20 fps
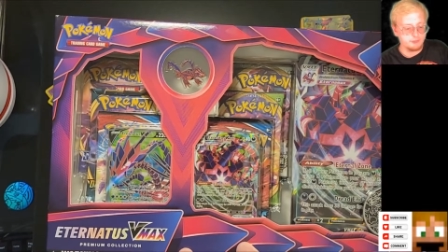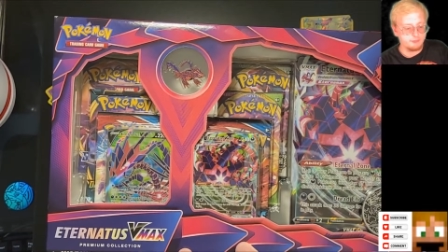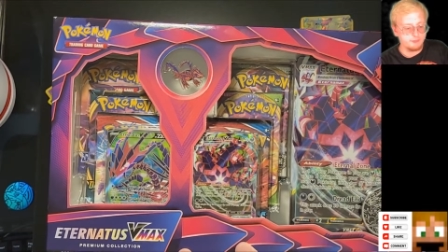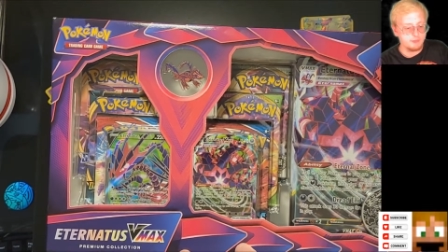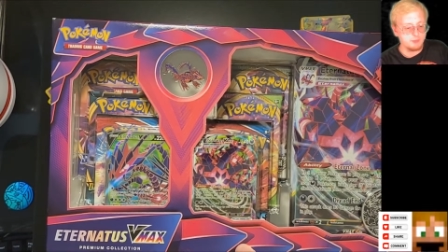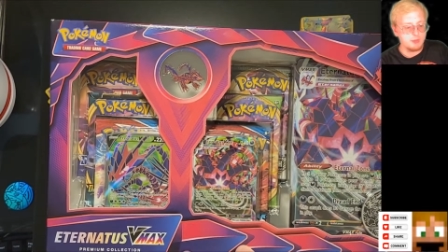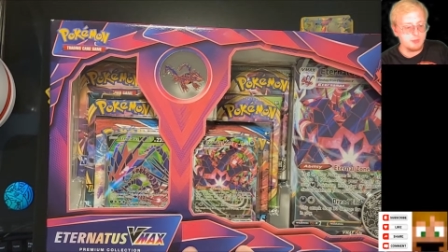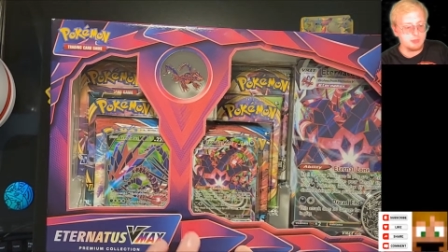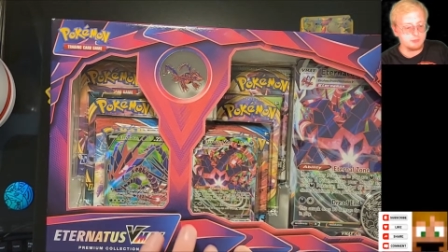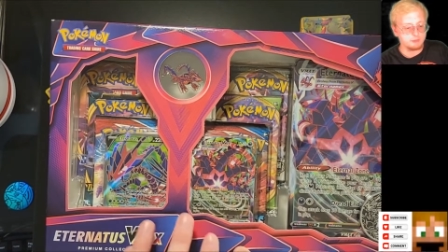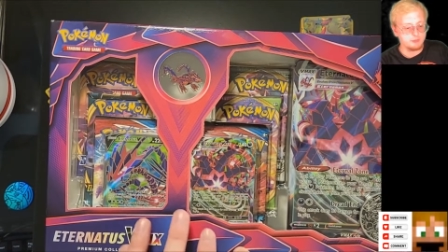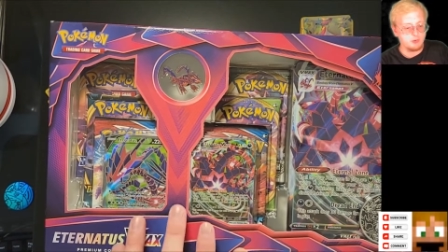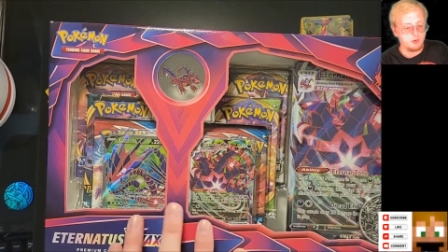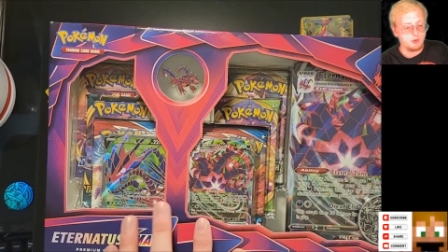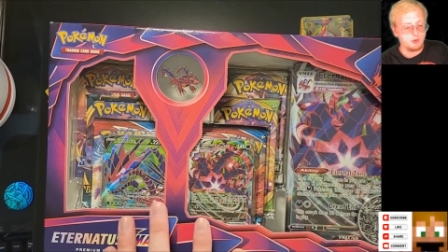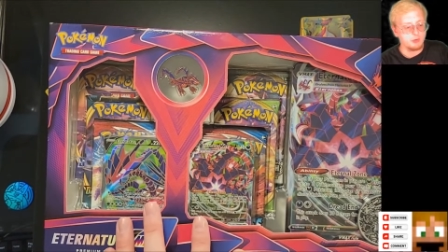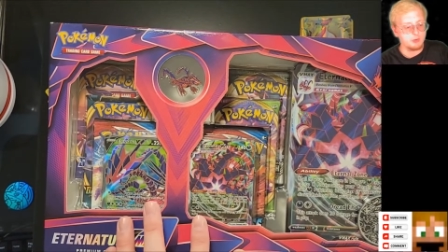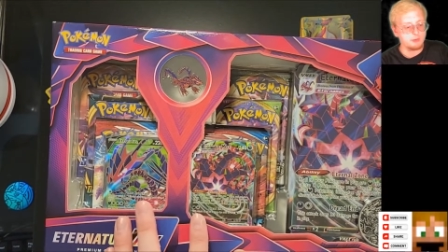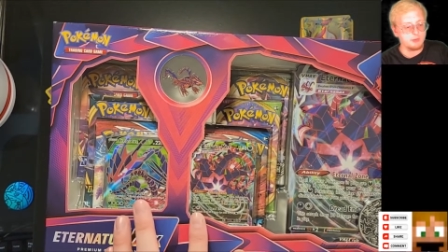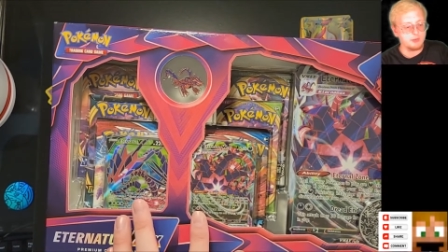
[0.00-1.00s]
VMAX
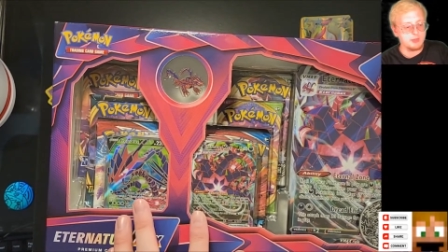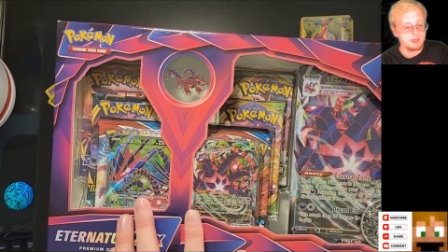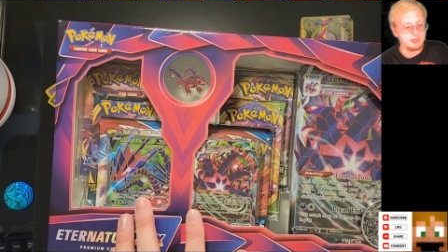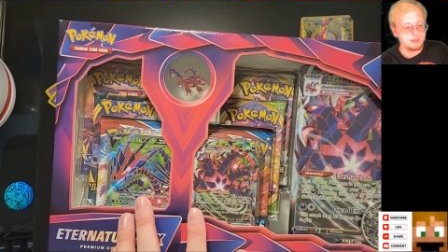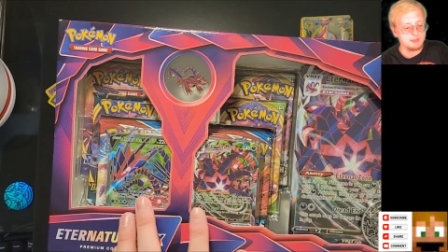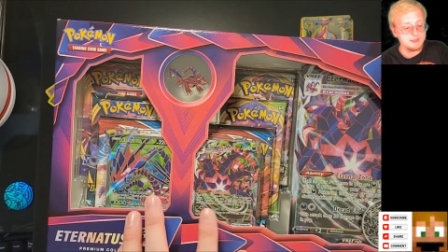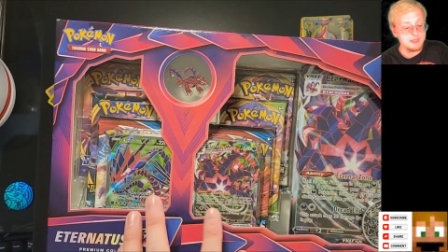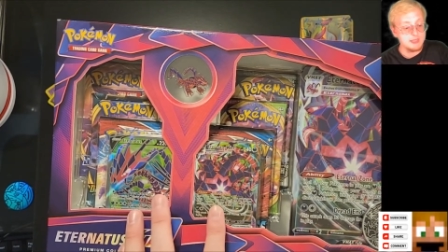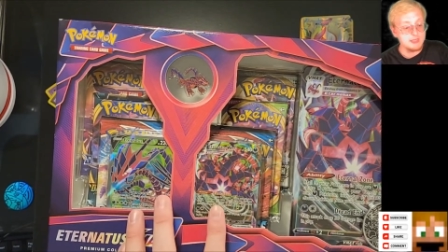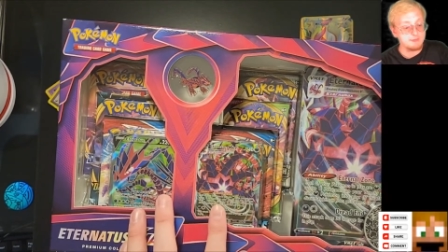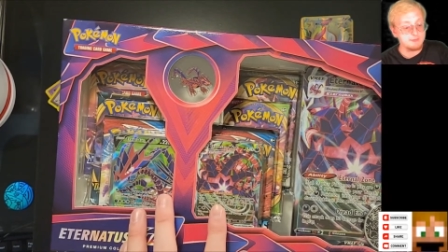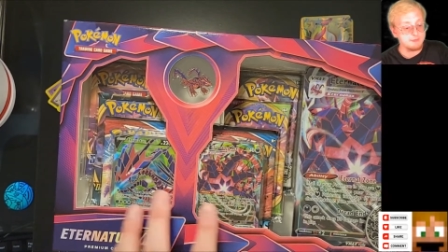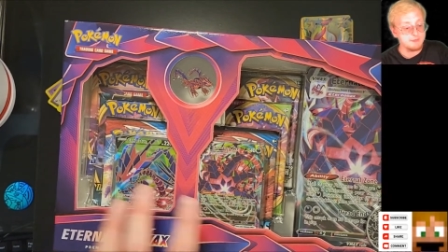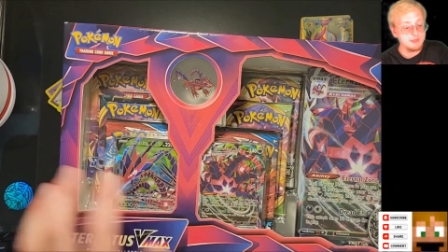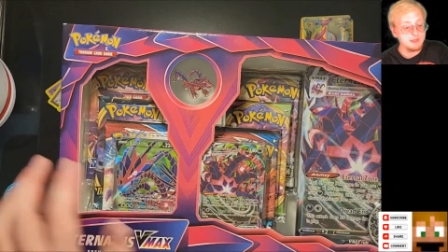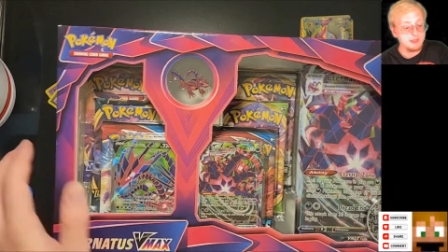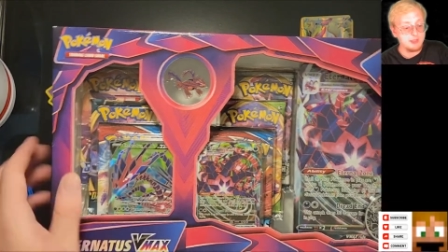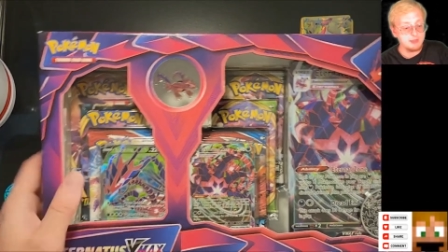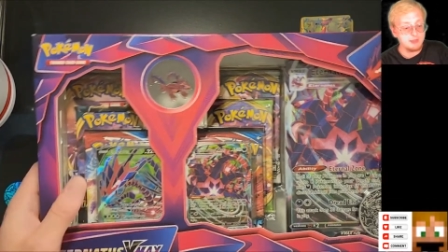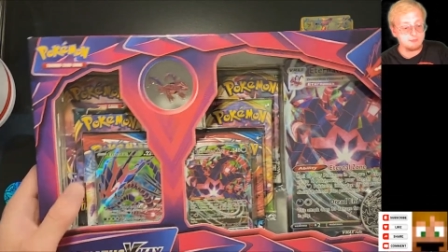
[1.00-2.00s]
card, and a
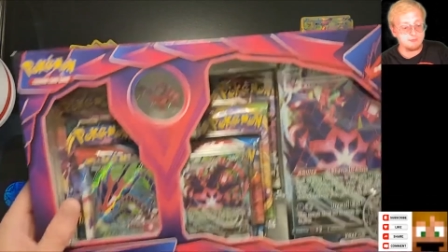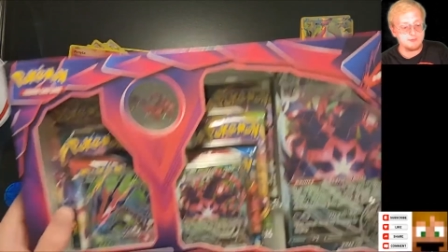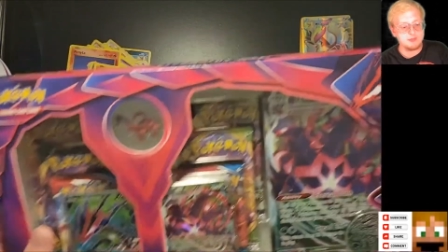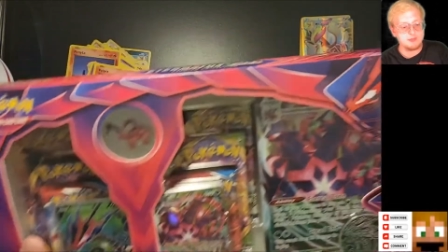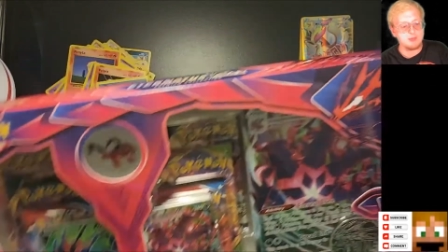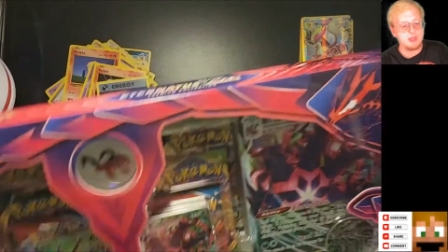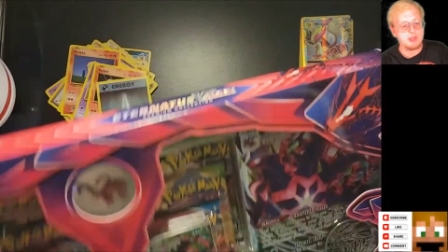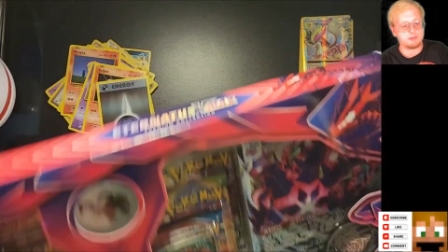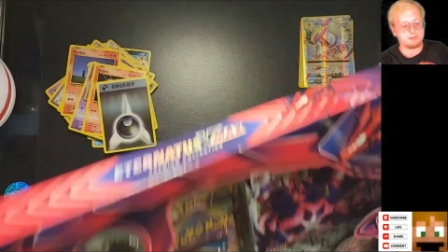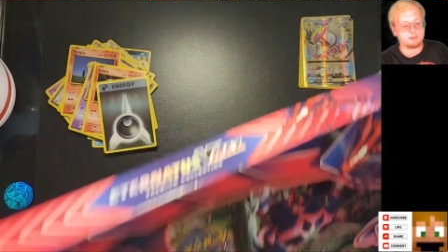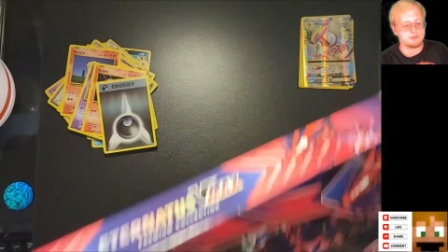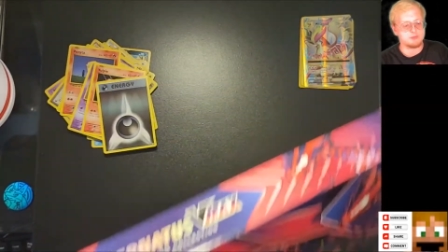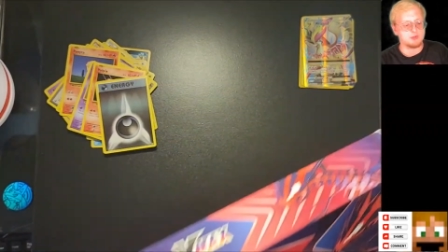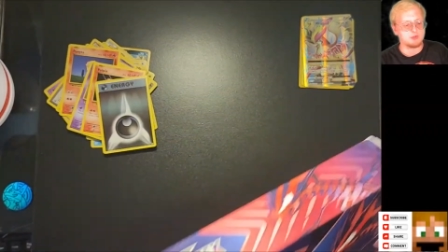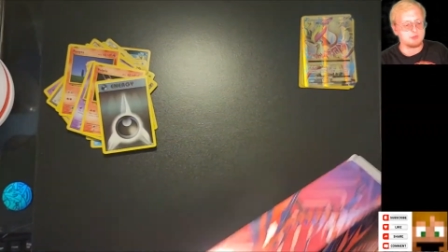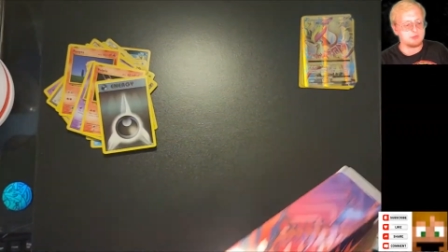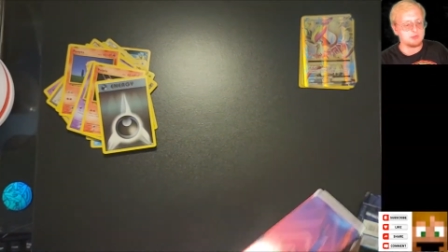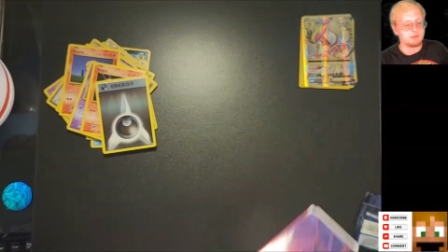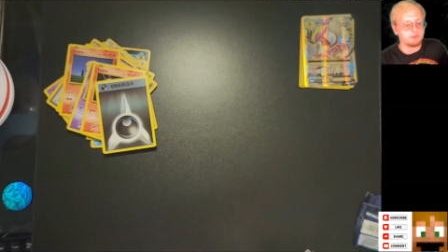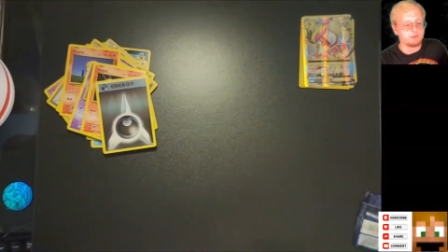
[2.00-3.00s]
V and VMAX
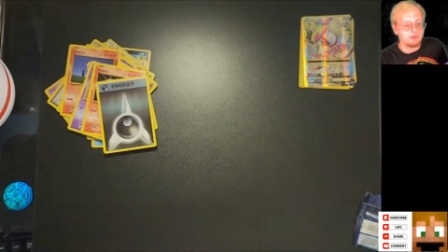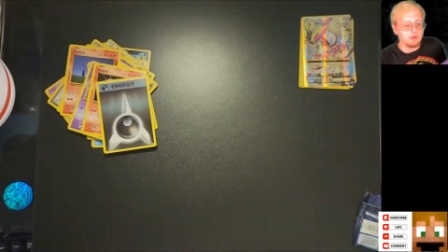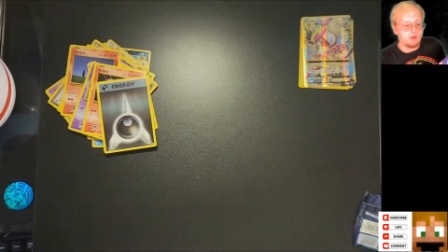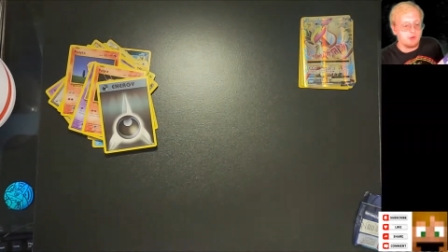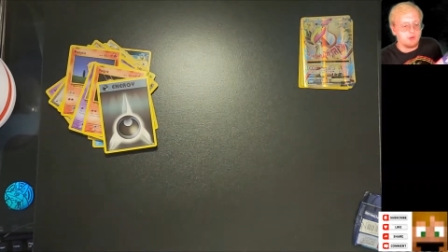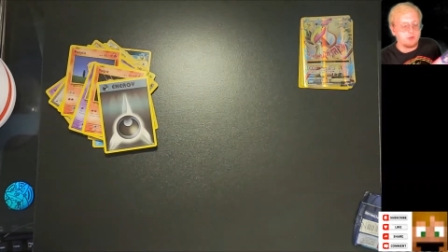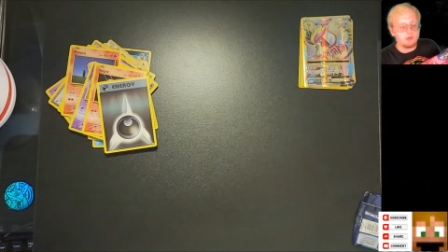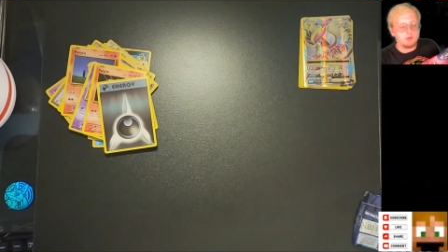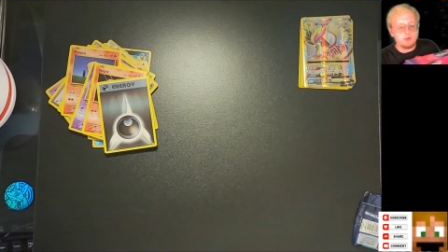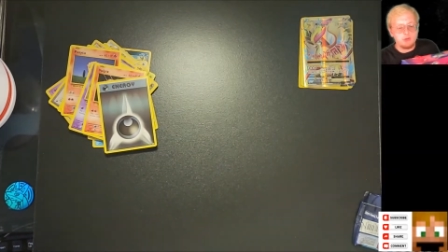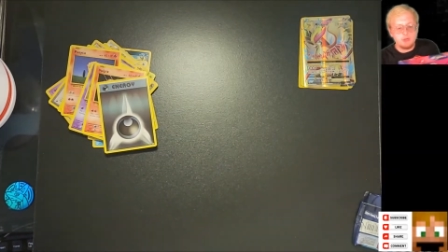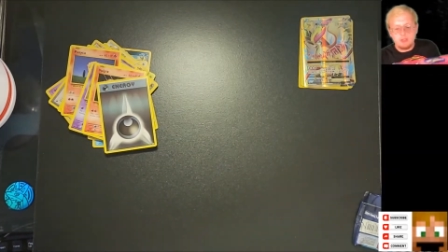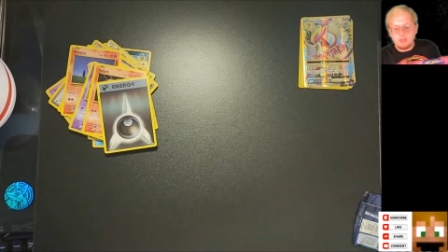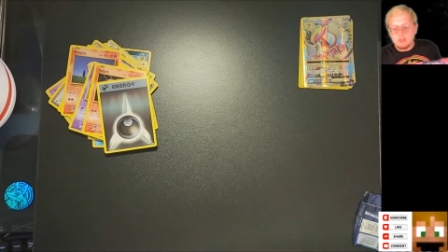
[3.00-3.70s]
Eternatus card.